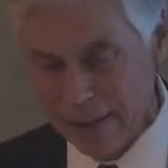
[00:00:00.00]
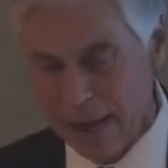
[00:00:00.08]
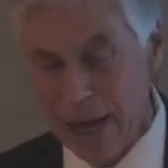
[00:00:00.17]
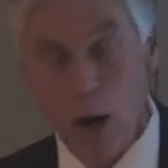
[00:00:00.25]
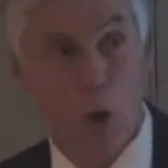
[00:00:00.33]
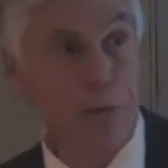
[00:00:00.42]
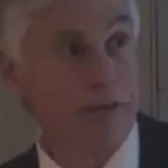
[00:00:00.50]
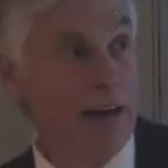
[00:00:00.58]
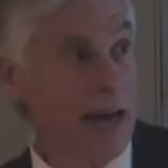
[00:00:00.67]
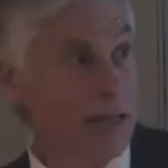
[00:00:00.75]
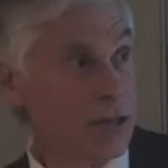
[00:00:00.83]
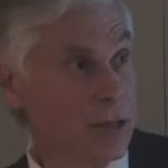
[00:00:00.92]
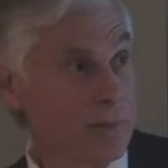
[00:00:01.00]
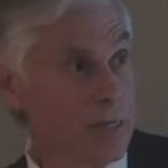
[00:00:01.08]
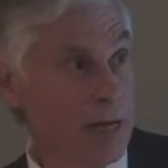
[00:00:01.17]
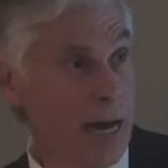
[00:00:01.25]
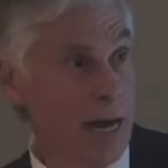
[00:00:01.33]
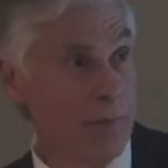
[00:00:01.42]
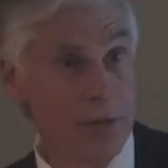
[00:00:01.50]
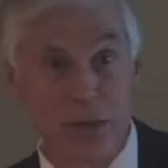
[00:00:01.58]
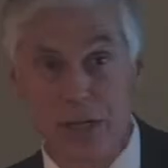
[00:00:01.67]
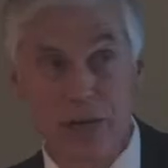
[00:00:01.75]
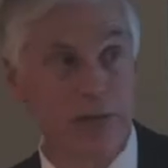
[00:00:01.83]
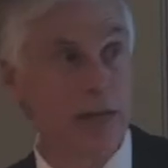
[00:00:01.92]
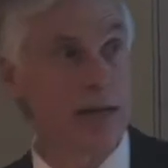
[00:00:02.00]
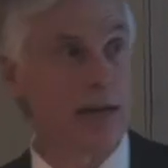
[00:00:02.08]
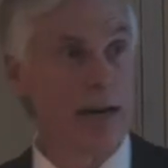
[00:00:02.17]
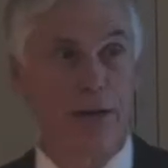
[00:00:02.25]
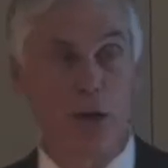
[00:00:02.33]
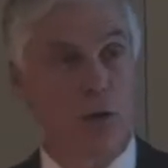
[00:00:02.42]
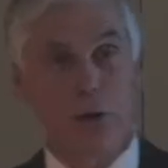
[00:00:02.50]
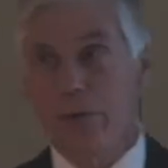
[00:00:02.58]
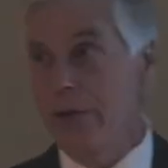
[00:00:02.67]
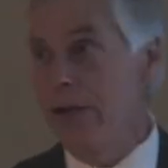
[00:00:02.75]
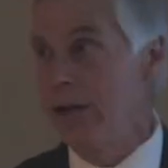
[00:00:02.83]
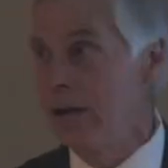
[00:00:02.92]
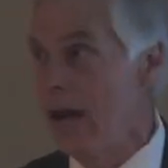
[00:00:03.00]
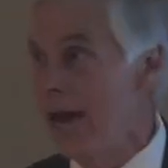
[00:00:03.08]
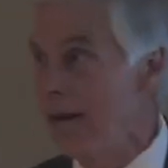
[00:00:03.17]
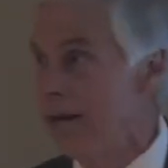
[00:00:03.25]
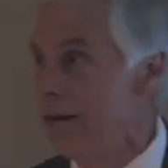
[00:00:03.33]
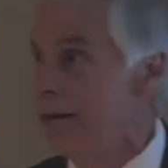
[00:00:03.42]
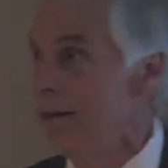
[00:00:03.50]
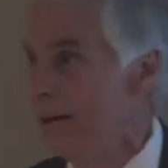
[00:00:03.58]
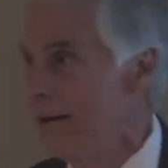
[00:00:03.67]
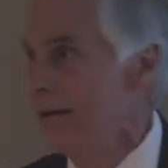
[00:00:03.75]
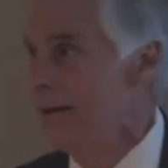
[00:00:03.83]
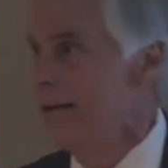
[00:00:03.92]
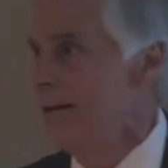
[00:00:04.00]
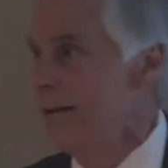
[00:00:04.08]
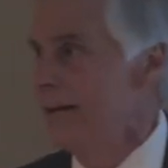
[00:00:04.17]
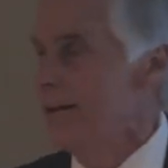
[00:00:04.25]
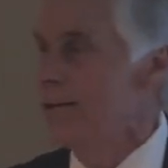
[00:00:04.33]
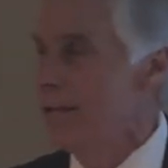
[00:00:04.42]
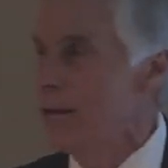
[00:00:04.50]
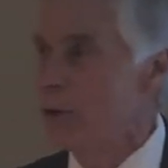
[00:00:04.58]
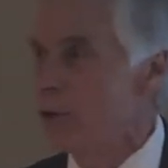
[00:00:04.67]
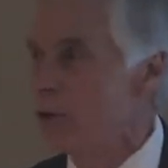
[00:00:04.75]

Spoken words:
I hope you've had some time this evening, and I know you're in line, and take your